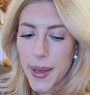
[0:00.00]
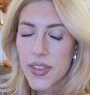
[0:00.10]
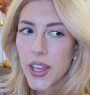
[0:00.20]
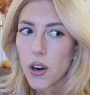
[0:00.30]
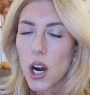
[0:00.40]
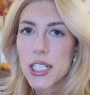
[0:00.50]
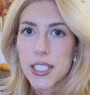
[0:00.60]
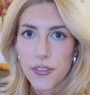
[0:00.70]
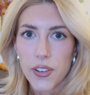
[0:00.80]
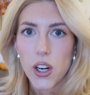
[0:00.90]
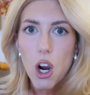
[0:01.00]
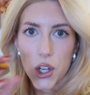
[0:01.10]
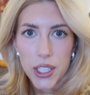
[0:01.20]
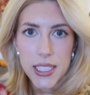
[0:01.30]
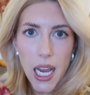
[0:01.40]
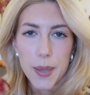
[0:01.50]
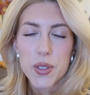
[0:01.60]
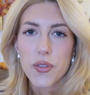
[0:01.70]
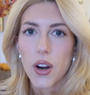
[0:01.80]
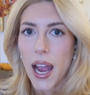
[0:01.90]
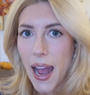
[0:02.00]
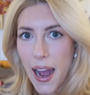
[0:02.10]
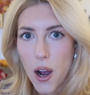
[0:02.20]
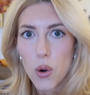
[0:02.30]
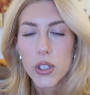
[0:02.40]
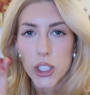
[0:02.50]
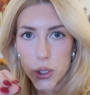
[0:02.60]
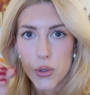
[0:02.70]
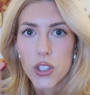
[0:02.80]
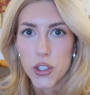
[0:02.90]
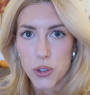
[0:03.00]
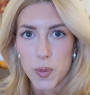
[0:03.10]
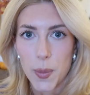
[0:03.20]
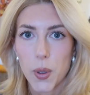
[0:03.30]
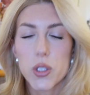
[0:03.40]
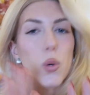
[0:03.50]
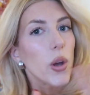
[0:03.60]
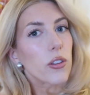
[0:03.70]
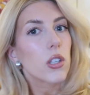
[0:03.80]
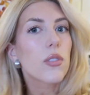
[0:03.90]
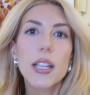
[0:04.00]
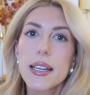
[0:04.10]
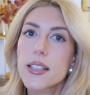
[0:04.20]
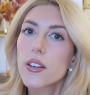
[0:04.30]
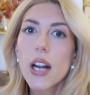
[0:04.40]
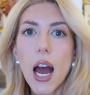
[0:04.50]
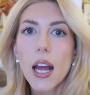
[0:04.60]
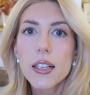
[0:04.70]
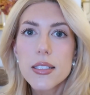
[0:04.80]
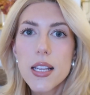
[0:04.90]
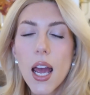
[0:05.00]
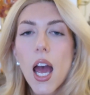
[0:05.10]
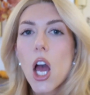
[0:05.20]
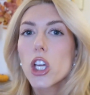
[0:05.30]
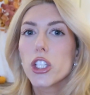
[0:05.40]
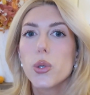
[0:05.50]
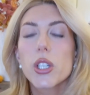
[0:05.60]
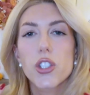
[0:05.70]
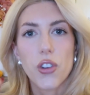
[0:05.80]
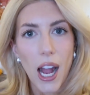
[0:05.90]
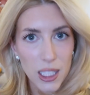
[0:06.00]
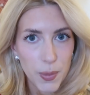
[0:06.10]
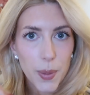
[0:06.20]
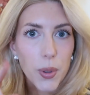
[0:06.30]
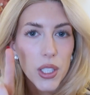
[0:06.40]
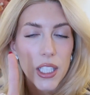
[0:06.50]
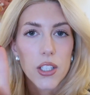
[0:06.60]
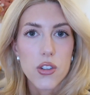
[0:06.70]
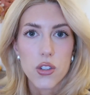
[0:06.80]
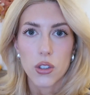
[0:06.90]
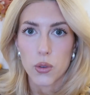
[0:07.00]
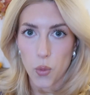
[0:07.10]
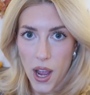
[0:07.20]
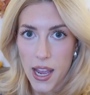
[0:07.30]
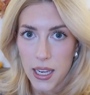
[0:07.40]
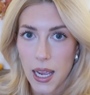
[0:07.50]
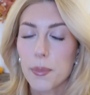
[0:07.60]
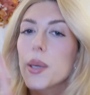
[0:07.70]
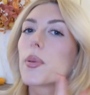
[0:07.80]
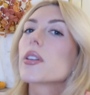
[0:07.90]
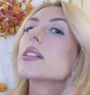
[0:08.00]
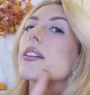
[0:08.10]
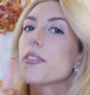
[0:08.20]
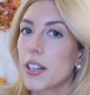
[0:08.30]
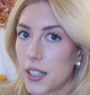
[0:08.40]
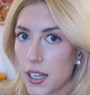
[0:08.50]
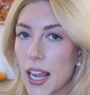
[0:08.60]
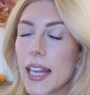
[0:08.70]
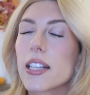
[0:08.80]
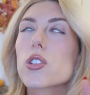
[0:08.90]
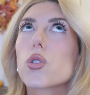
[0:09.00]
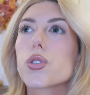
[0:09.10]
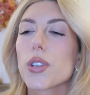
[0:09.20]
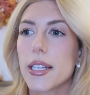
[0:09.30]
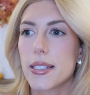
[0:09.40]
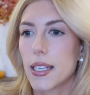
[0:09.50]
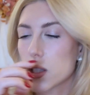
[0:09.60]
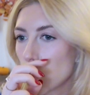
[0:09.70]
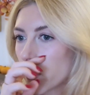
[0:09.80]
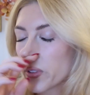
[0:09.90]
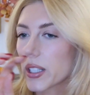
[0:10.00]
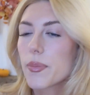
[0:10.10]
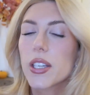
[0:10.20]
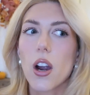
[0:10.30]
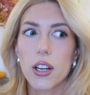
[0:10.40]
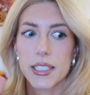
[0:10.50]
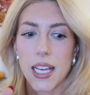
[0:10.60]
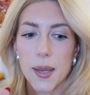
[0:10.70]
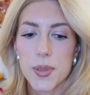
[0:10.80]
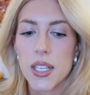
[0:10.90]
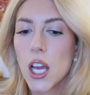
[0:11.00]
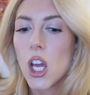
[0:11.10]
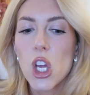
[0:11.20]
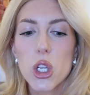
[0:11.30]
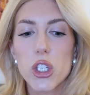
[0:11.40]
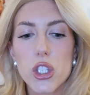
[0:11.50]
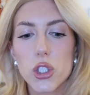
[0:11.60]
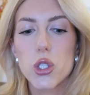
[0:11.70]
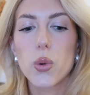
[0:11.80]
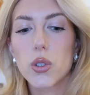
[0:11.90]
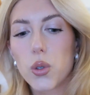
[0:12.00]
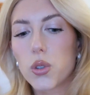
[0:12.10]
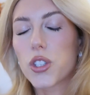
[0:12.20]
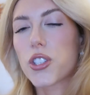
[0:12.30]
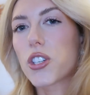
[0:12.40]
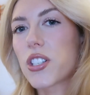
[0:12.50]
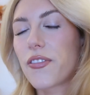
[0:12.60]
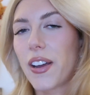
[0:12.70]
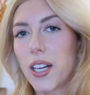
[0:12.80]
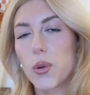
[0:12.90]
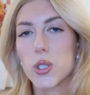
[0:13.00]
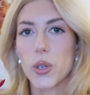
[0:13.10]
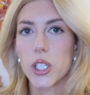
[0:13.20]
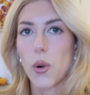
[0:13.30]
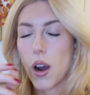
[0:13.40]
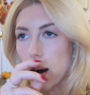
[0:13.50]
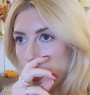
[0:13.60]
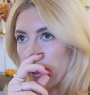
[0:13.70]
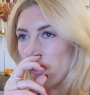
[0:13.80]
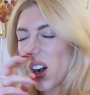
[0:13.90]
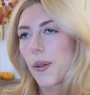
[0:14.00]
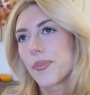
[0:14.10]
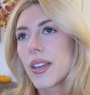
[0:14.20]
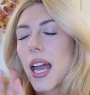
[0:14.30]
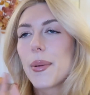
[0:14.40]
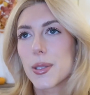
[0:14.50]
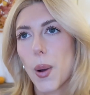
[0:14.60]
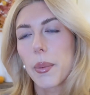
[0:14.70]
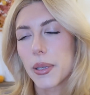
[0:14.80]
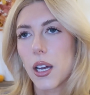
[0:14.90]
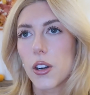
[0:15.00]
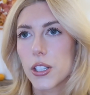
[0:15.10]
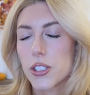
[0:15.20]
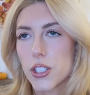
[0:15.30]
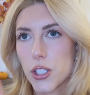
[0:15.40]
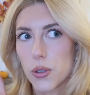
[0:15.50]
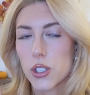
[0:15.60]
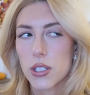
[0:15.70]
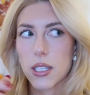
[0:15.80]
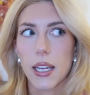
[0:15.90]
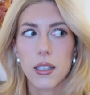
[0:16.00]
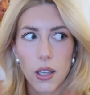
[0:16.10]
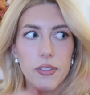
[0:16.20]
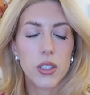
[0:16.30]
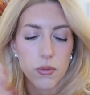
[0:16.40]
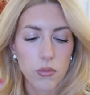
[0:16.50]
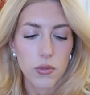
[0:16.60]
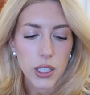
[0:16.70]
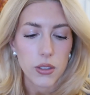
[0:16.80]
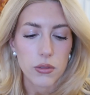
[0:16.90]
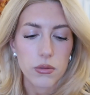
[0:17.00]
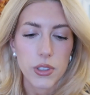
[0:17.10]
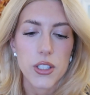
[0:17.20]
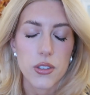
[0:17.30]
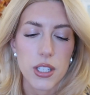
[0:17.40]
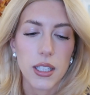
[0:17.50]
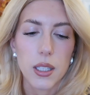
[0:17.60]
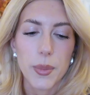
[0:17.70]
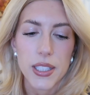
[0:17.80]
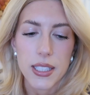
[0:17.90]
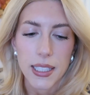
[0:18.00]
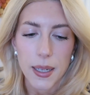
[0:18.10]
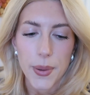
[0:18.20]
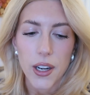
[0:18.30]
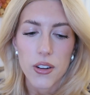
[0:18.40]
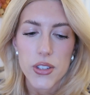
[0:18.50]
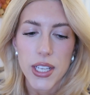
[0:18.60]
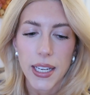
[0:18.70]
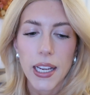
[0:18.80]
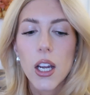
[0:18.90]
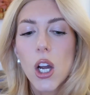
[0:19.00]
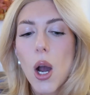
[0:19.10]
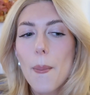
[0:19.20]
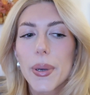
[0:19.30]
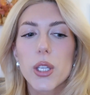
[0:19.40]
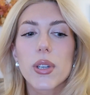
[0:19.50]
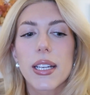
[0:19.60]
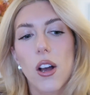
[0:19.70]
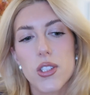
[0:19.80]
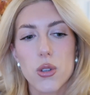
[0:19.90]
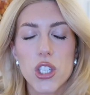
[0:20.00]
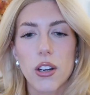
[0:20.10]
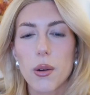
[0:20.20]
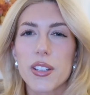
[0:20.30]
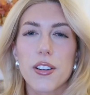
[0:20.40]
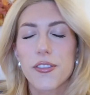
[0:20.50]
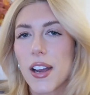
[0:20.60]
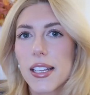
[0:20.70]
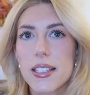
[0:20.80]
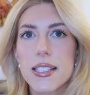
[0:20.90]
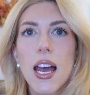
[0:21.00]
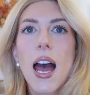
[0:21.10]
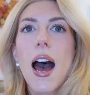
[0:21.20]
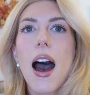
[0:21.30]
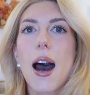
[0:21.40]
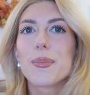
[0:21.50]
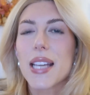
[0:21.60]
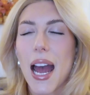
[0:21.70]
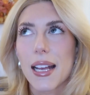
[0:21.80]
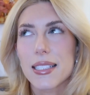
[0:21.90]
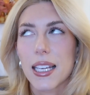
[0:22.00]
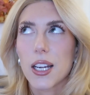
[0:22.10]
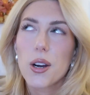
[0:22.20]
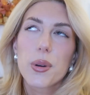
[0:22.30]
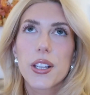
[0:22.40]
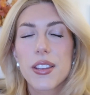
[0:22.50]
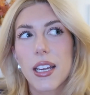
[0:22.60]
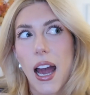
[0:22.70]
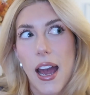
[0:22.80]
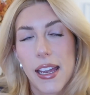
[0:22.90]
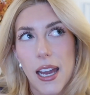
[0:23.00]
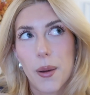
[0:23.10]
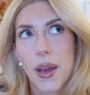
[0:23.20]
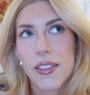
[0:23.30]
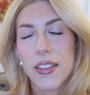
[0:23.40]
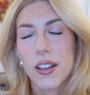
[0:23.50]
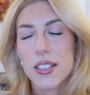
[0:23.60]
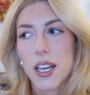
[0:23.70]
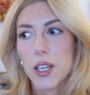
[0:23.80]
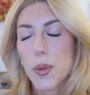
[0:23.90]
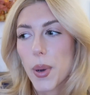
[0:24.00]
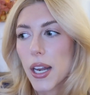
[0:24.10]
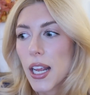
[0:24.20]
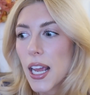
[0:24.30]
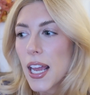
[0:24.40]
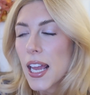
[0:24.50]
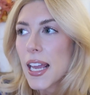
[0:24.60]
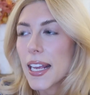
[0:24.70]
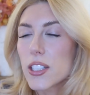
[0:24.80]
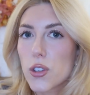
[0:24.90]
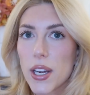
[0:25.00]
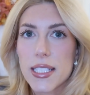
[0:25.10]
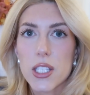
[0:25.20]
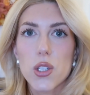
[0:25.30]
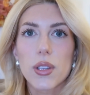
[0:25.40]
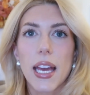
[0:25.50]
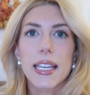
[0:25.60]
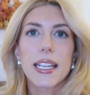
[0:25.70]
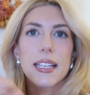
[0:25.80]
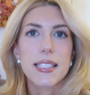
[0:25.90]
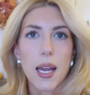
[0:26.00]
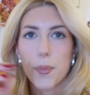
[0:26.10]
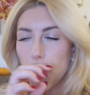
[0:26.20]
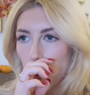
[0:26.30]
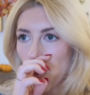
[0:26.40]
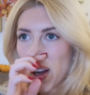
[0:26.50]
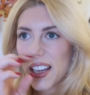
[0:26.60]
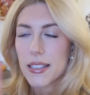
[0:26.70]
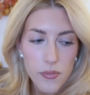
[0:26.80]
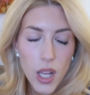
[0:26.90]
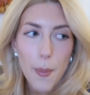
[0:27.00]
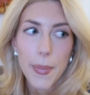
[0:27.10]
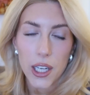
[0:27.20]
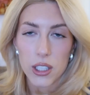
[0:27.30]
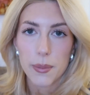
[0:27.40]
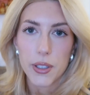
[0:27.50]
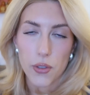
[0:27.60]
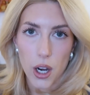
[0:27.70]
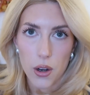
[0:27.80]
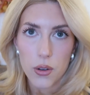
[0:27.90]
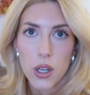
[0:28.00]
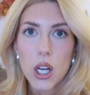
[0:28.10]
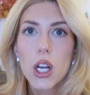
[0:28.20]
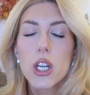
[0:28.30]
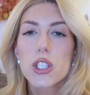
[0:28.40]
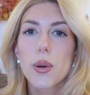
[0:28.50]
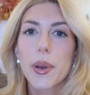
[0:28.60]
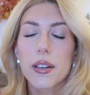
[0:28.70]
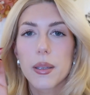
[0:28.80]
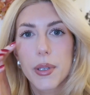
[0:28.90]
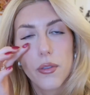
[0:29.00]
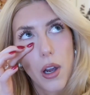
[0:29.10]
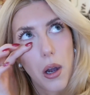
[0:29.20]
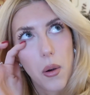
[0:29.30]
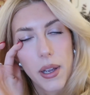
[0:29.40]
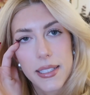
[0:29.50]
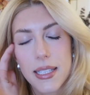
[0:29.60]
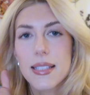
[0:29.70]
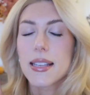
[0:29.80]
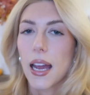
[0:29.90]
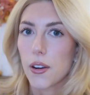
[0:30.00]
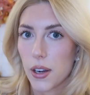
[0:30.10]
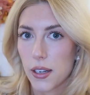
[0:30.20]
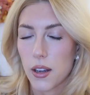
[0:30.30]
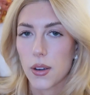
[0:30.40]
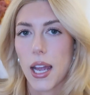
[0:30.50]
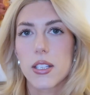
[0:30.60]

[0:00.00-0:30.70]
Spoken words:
There are different archetypes for how you seduce people. So whether you realize it or not, you attract people in a certain way, and people are different, and it's crazy. So if you look up the archetypes, you can just do a Google search to find out which one you are. Well, I mean, it's probably harder to do, just like you have to really research it a little bit to get a better understanding. But you can also share it with your friends to ask like, oh, what do you think I am? And then they'll tell you. But it's crazy. So like an example was Marilyn Monroe. So Marilyn Monroe is a siren, okay?